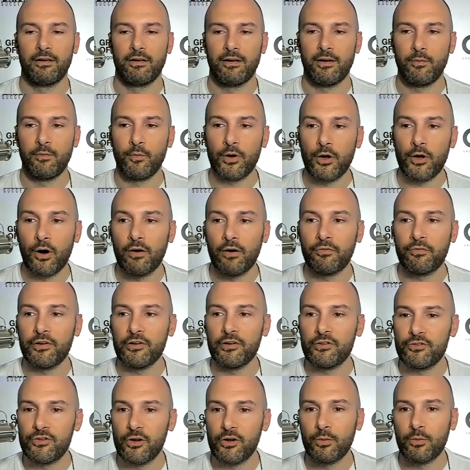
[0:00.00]
And we
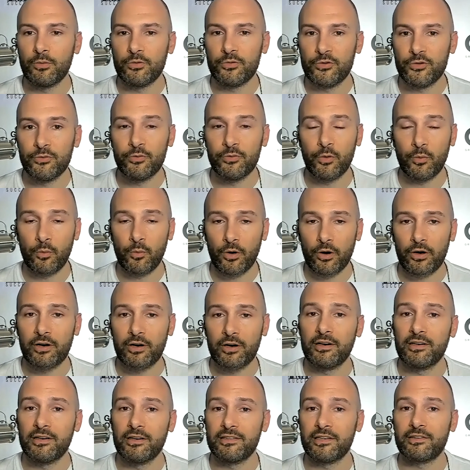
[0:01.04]
often don't do the work
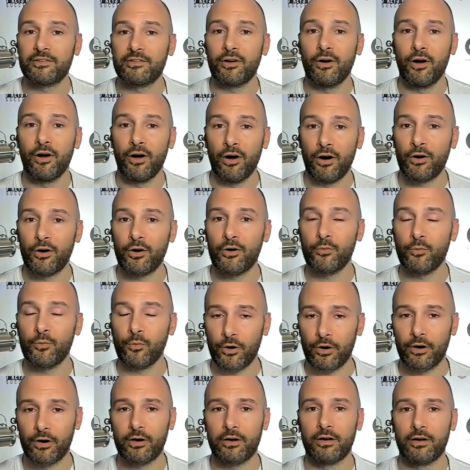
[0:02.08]
because it's hard
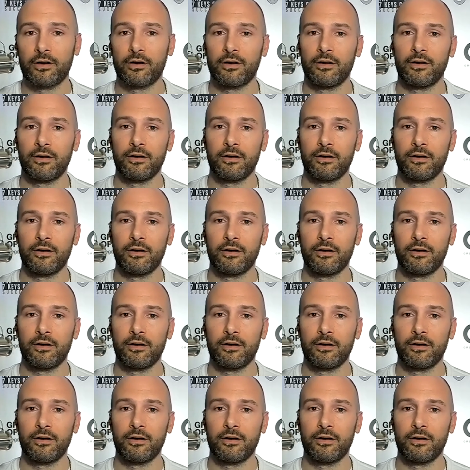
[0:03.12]
work